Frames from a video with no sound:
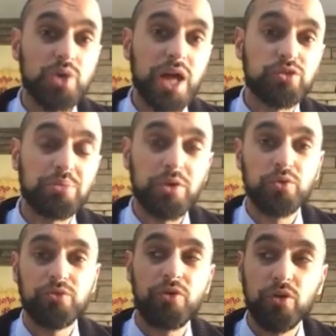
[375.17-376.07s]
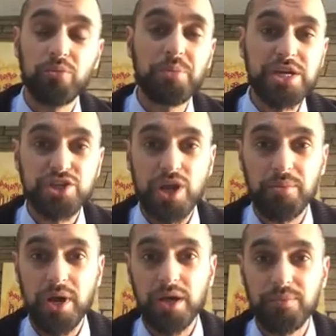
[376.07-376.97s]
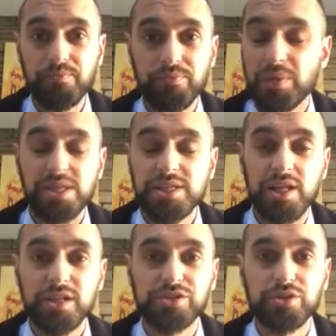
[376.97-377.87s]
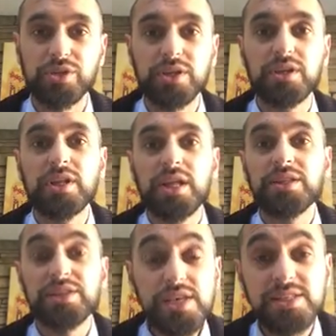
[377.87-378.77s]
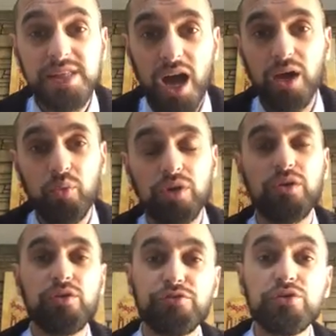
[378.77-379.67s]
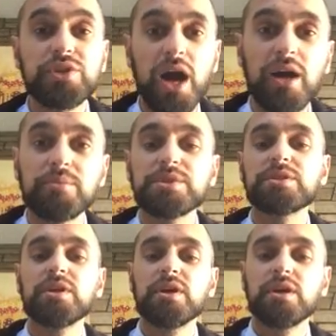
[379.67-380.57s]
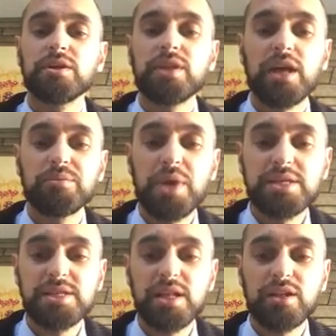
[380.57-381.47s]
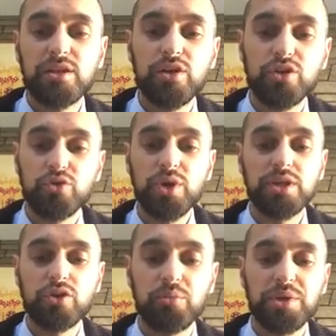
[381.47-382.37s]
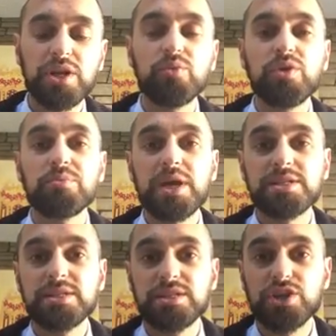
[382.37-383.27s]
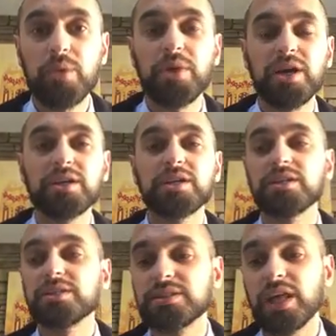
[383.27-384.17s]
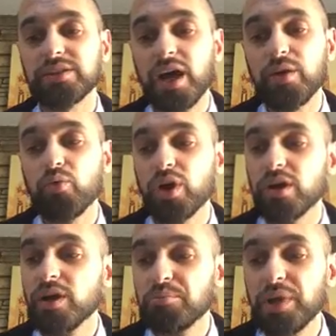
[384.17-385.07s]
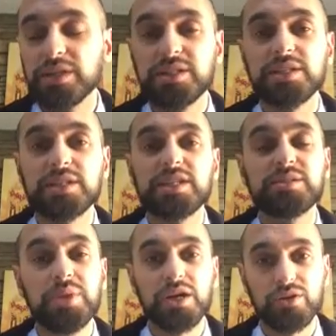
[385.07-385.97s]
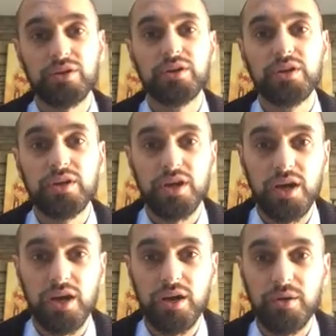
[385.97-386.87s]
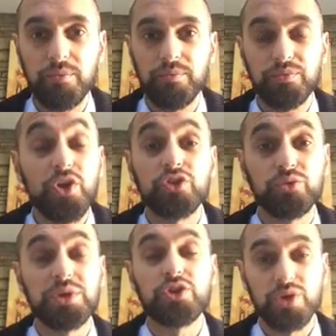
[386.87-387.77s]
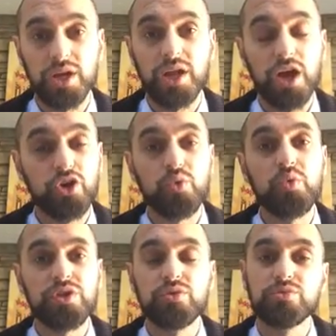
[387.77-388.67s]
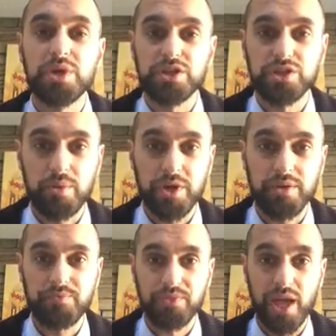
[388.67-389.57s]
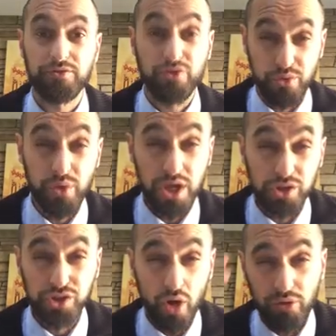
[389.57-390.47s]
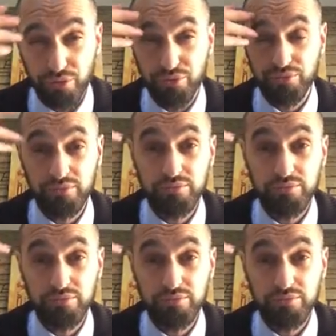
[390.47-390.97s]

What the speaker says: had to follow Beis Hillel, this time, one of the few times that Beis Hillel agreed completely with Beis Shammai is that time where Beis Hillel said it's better not to be created. I agree with you, Beis Shammai. After 3 years of